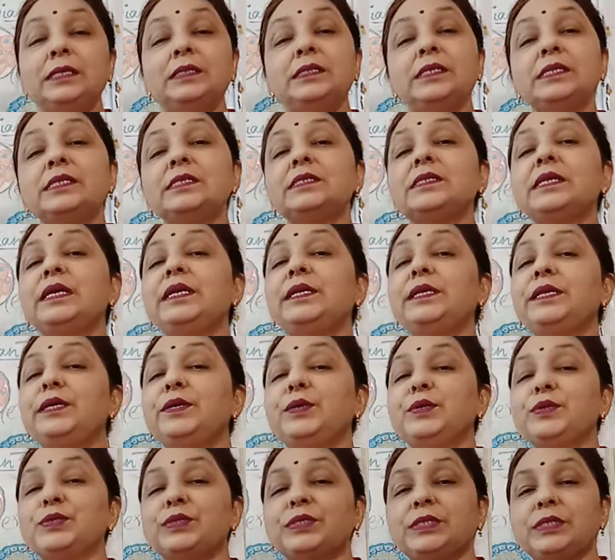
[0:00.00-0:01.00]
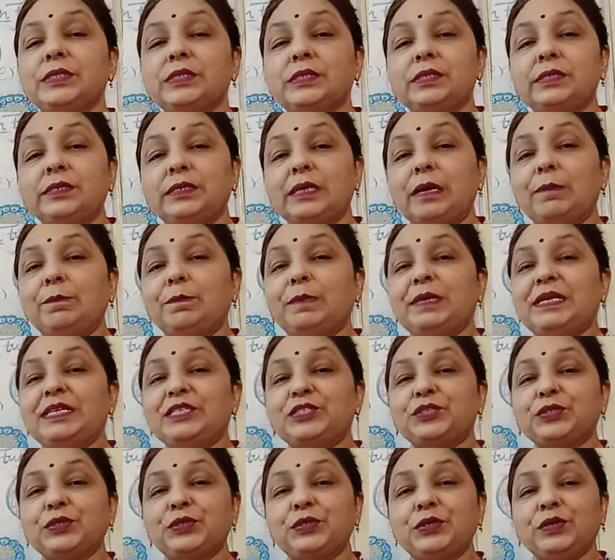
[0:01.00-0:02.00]
This induces the
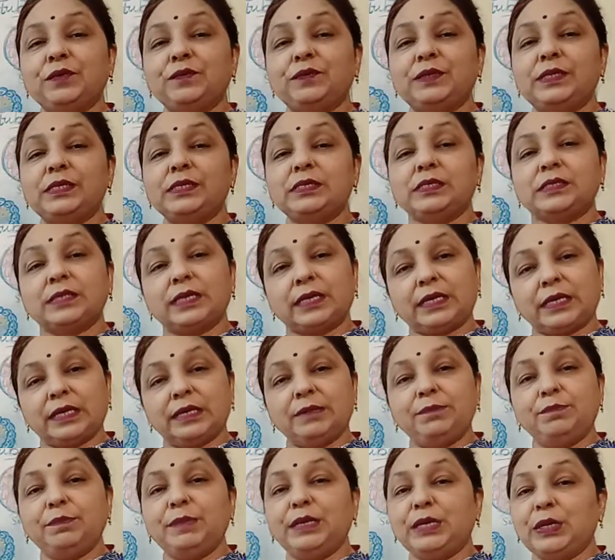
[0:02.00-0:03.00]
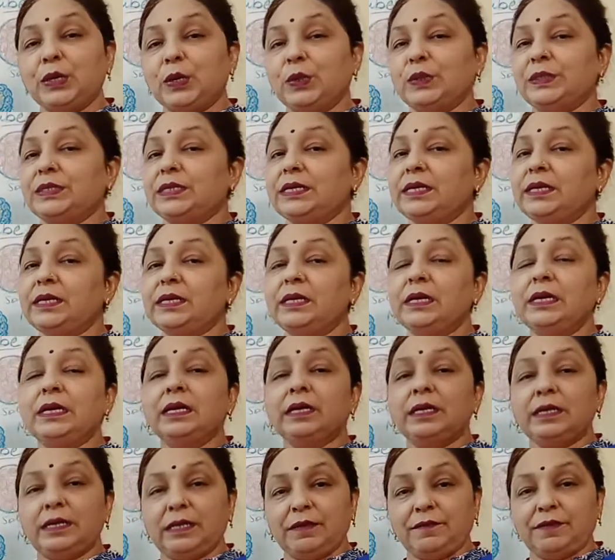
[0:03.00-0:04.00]
completion of the second meiotic
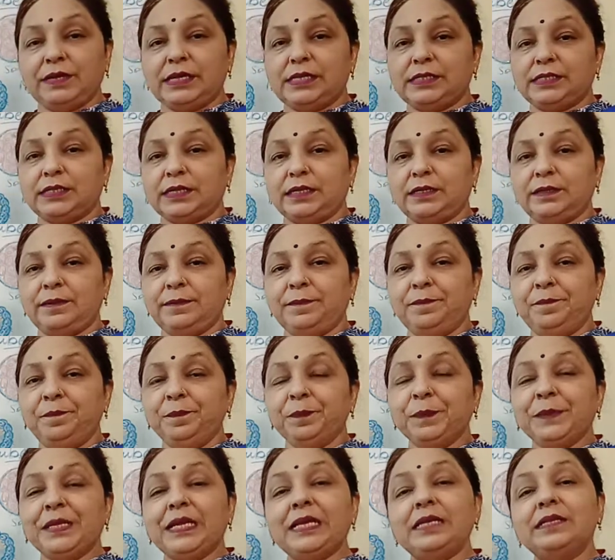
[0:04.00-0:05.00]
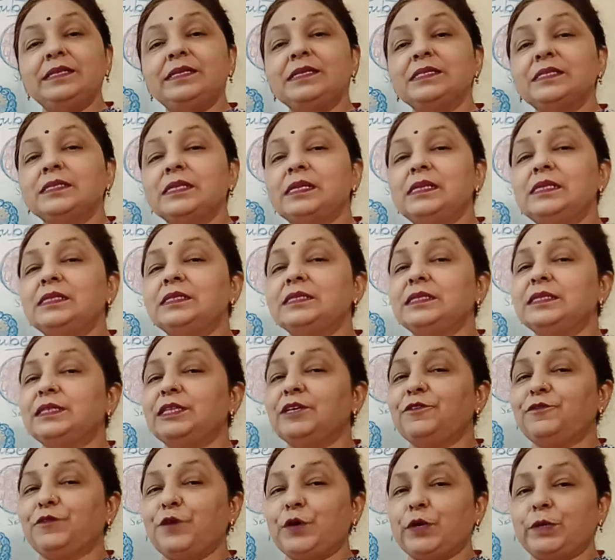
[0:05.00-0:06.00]
division. It results in
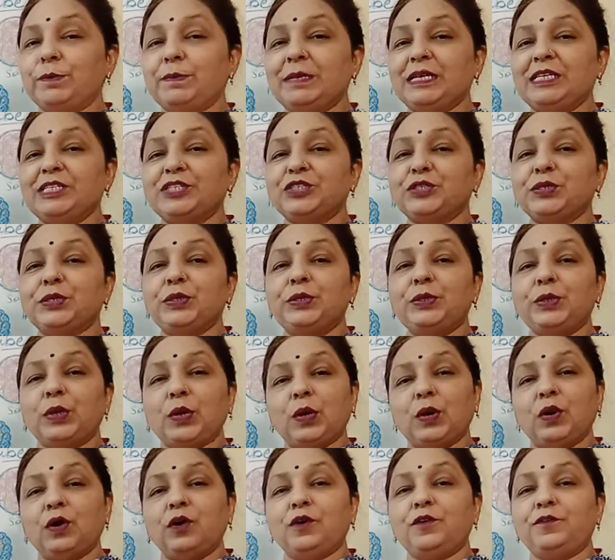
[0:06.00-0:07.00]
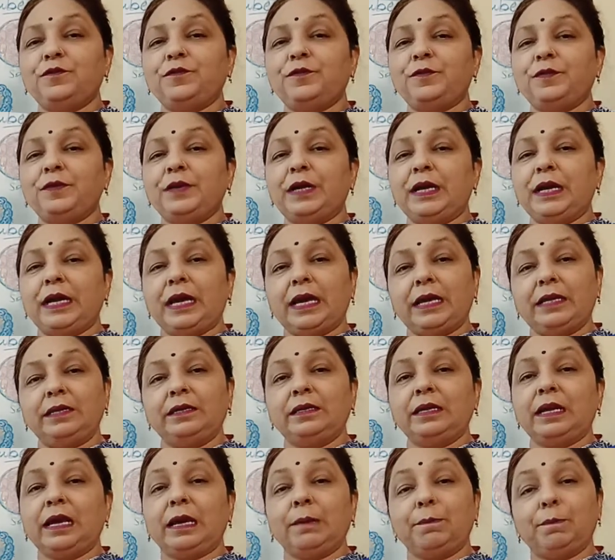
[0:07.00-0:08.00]
the formation of an
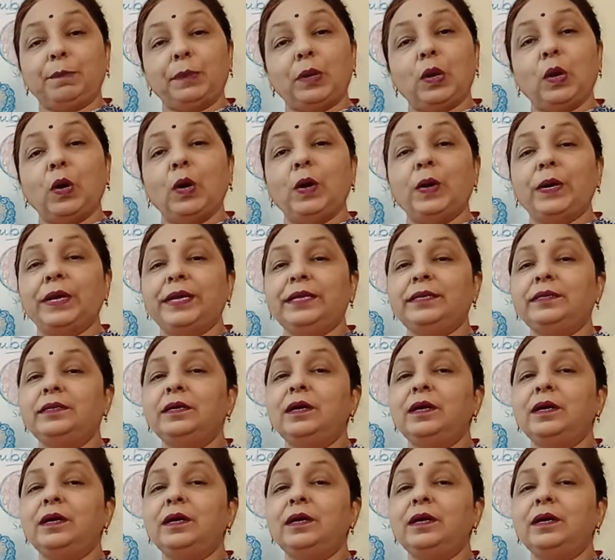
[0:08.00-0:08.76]
haploid